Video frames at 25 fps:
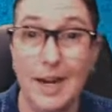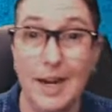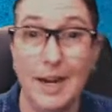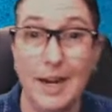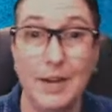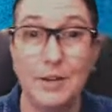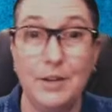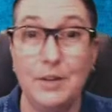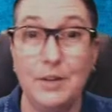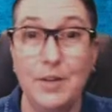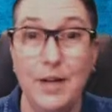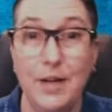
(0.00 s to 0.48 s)

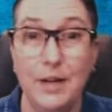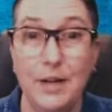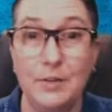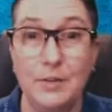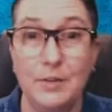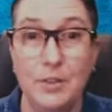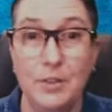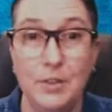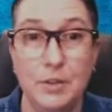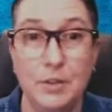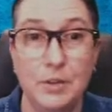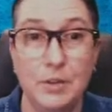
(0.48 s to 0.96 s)
I don't have
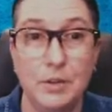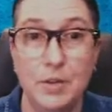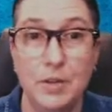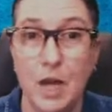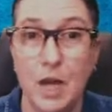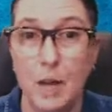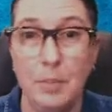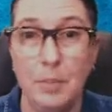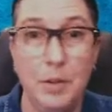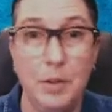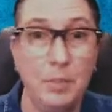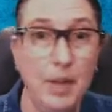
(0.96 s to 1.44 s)
to
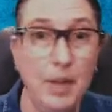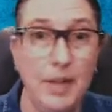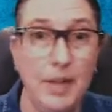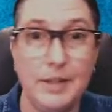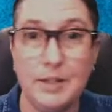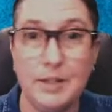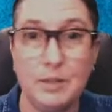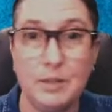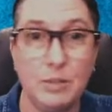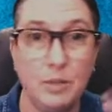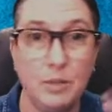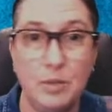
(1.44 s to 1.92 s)
copy and
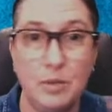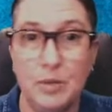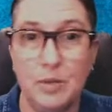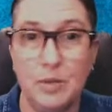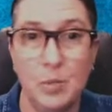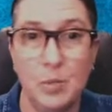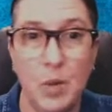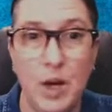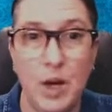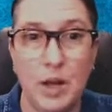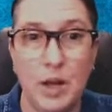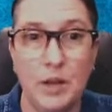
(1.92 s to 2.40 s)
paste them and move
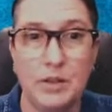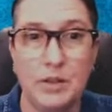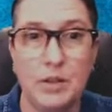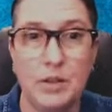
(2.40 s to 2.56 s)
them around.